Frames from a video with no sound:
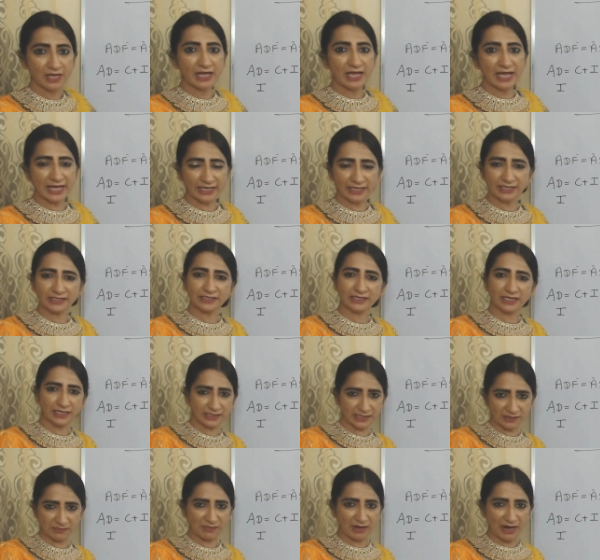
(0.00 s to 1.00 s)

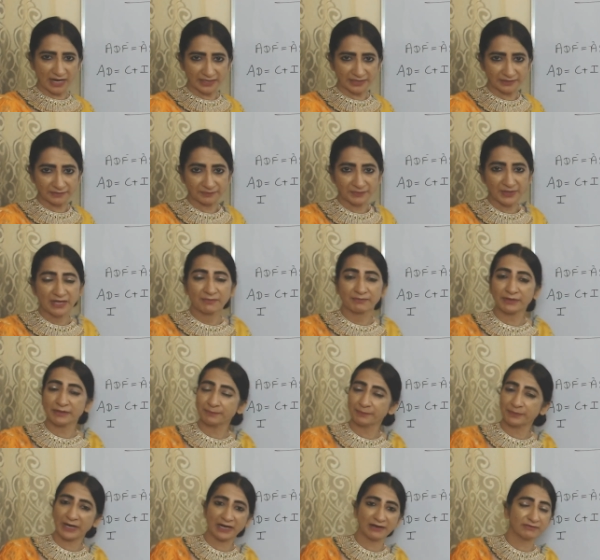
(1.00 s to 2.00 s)
aggregate demand.
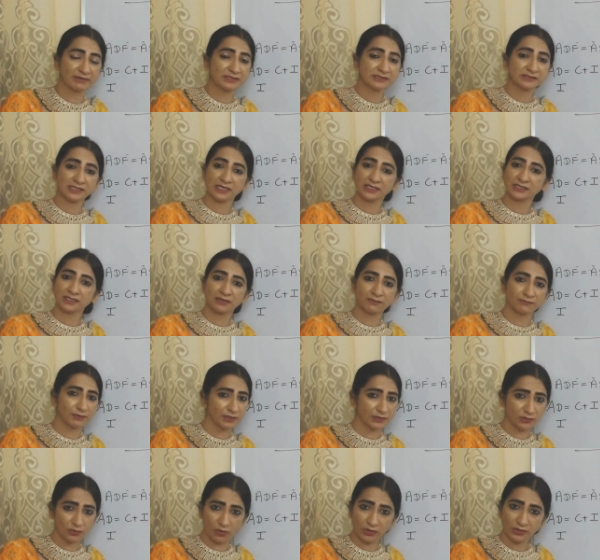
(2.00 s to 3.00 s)
But private sector
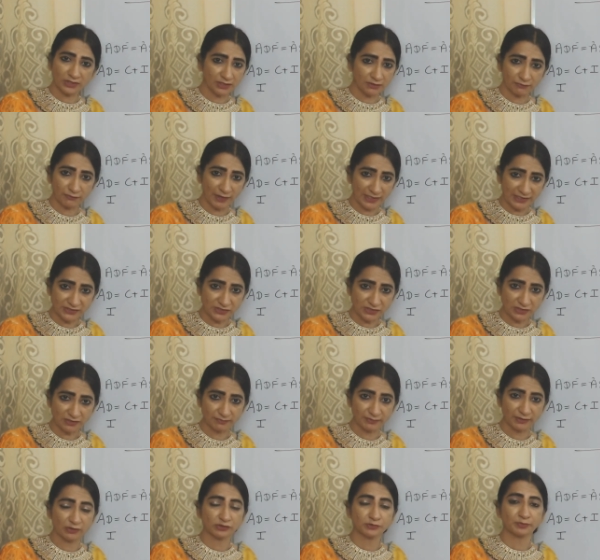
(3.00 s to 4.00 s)
will not invest
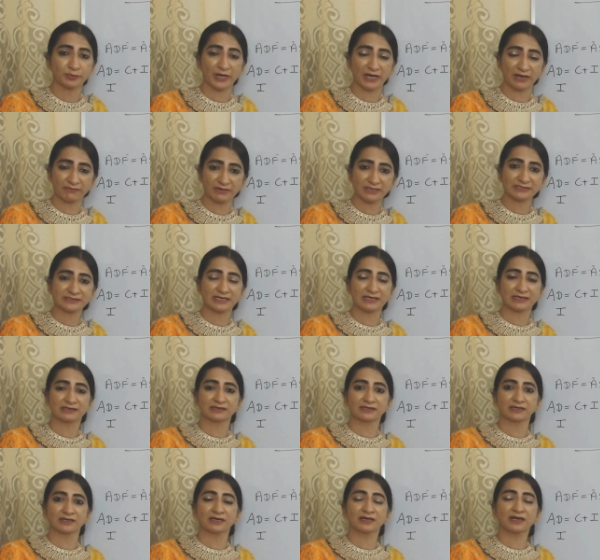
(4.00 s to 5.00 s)
because private
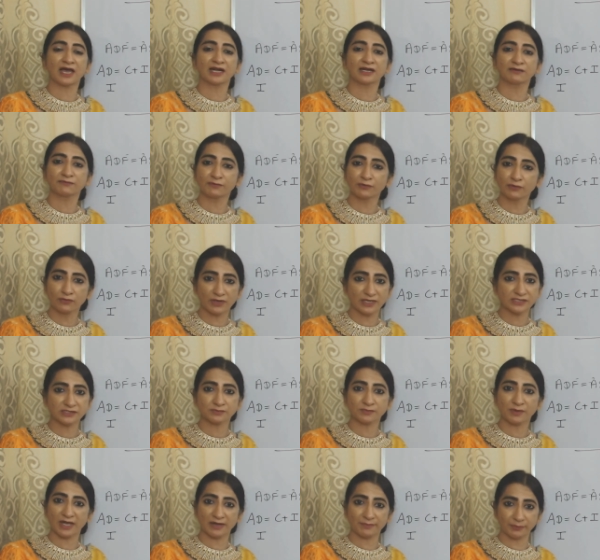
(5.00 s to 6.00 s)
sector are
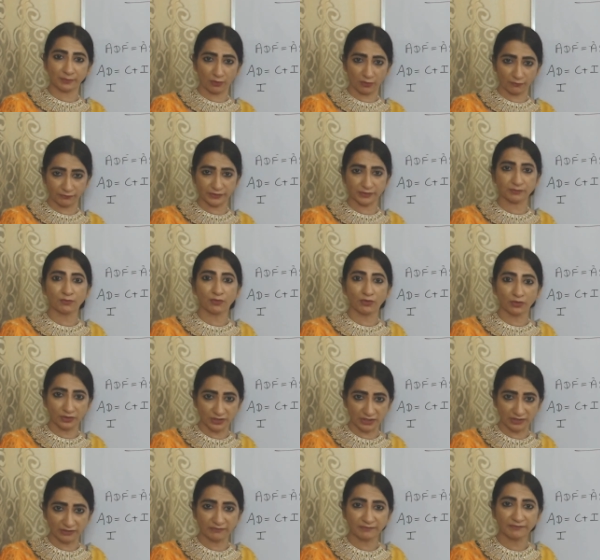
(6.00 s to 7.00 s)
influenced by profit
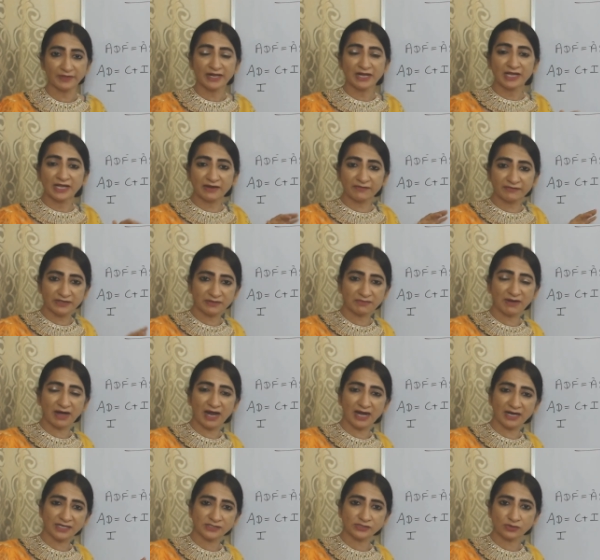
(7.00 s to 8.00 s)
motive. If
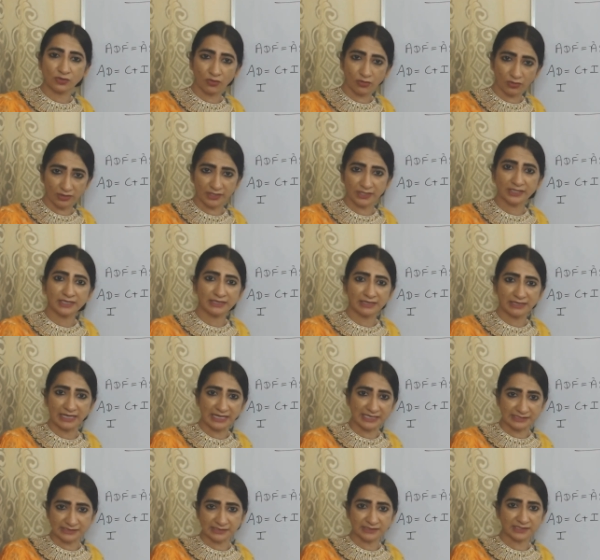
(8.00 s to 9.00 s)
demand is already
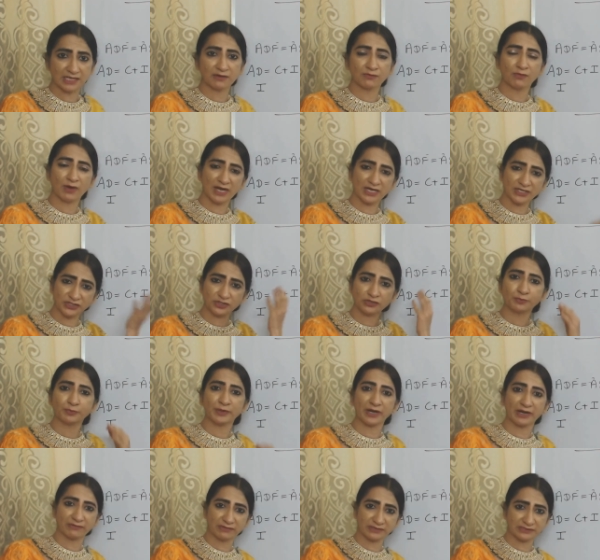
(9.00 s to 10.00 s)
less, then why should
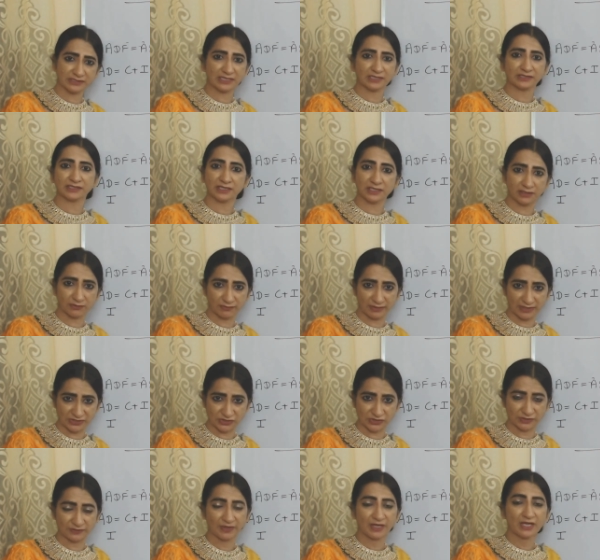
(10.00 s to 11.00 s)
private sector invest?